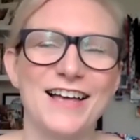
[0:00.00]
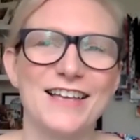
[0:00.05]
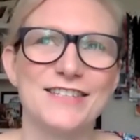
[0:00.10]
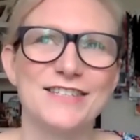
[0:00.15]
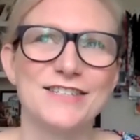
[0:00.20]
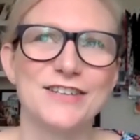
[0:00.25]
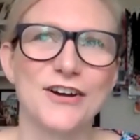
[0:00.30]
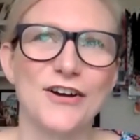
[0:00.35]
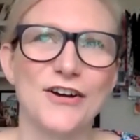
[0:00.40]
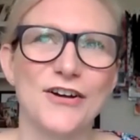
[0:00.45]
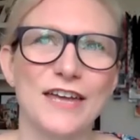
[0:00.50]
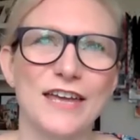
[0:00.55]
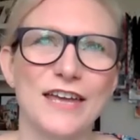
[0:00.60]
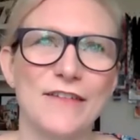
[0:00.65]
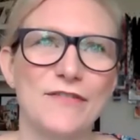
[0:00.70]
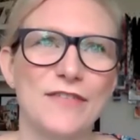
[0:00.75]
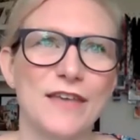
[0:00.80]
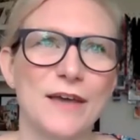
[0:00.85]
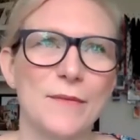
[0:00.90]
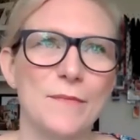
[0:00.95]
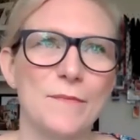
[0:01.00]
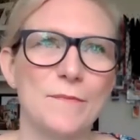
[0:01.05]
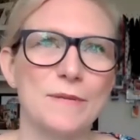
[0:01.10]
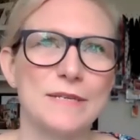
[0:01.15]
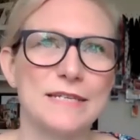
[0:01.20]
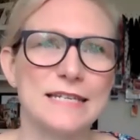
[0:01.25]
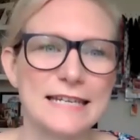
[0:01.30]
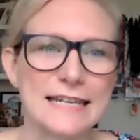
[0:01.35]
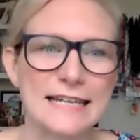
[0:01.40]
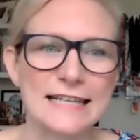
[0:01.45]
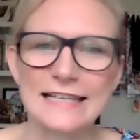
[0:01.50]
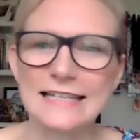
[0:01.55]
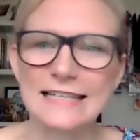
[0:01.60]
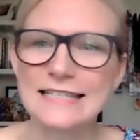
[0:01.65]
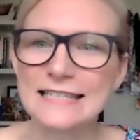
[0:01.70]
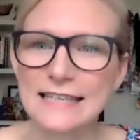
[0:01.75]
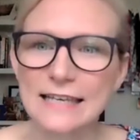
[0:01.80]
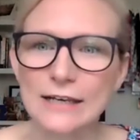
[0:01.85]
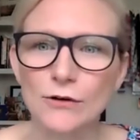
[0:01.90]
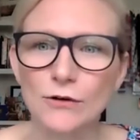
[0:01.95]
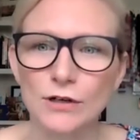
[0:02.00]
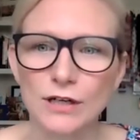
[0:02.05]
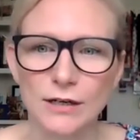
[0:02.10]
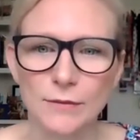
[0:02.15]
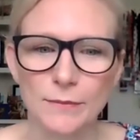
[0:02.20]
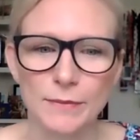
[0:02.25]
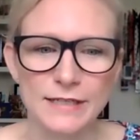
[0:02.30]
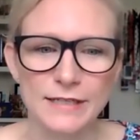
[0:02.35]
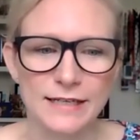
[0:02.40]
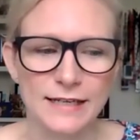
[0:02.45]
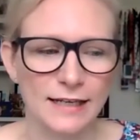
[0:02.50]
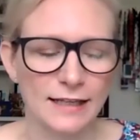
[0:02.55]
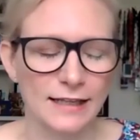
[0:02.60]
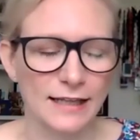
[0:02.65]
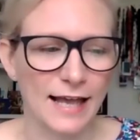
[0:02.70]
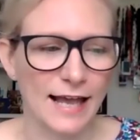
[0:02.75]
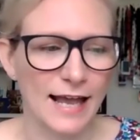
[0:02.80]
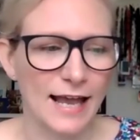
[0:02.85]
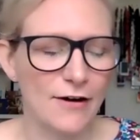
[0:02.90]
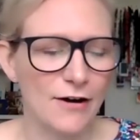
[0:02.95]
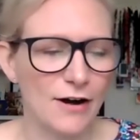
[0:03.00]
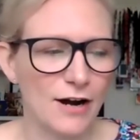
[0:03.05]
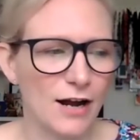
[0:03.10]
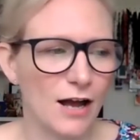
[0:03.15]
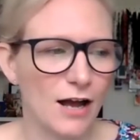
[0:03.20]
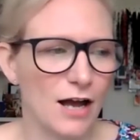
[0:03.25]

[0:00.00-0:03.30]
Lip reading: So if they're particularly skilled in a particular area,